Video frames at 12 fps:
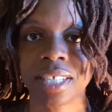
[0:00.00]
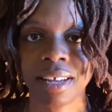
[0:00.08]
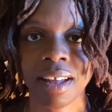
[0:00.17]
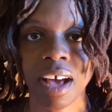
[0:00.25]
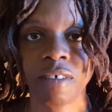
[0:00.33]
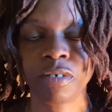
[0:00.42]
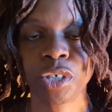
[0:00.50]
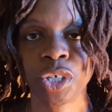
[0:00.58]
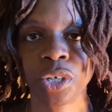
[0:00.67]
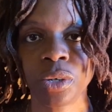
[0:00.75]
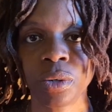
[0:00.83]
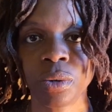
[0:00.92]
enough
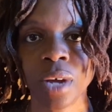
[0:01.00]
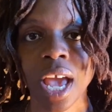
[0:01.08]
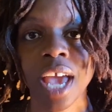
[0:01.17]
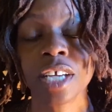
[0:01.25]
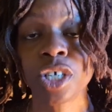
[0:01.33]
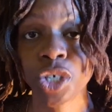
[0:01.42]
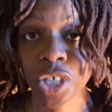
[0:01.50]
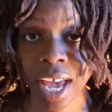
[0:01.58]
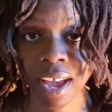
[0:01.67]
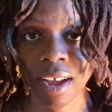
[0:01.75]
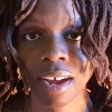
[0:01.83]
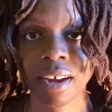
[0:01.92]
to
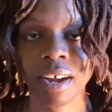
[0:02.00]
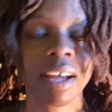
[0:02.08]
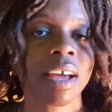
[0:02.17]
share